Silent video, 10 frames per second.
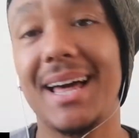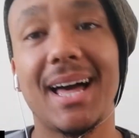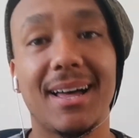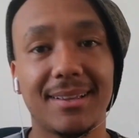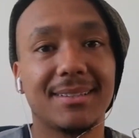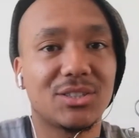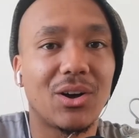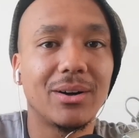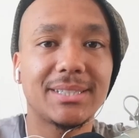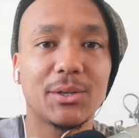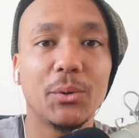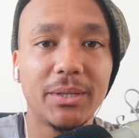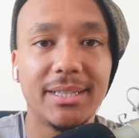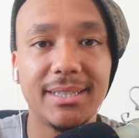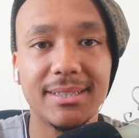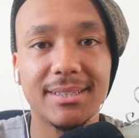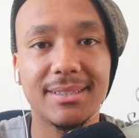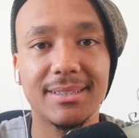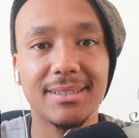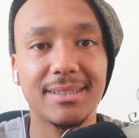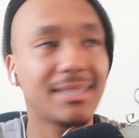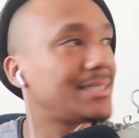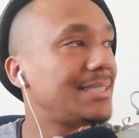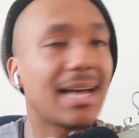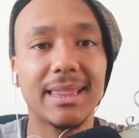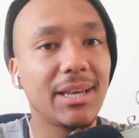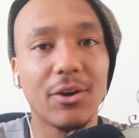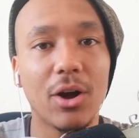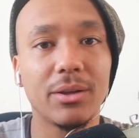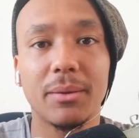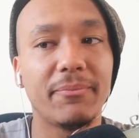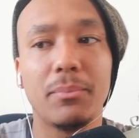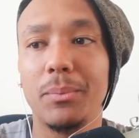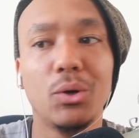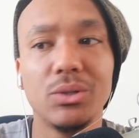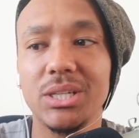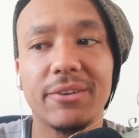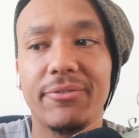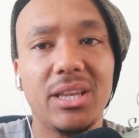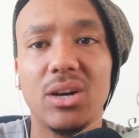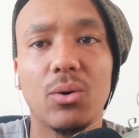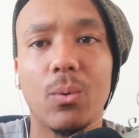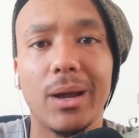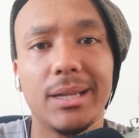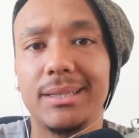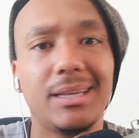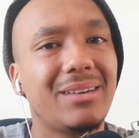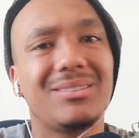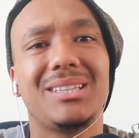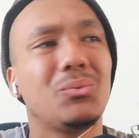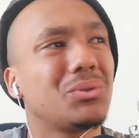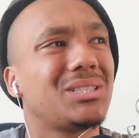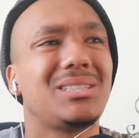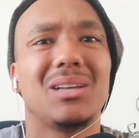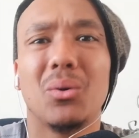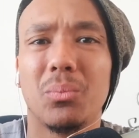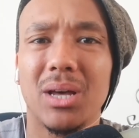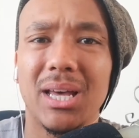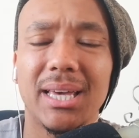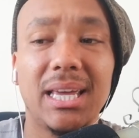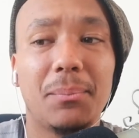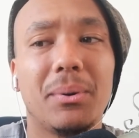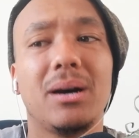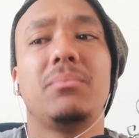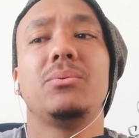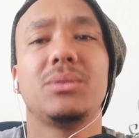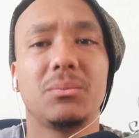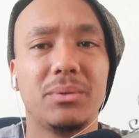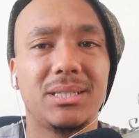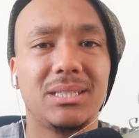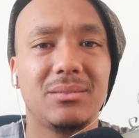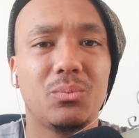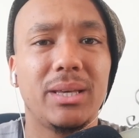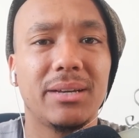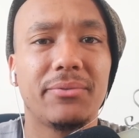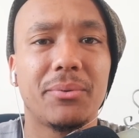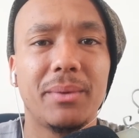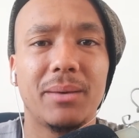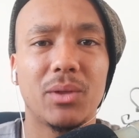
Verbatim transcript: Like, the song is good. There's nothing wrong. The music, video quality, everything was dope. Kid Bourbon was a bit weird for me.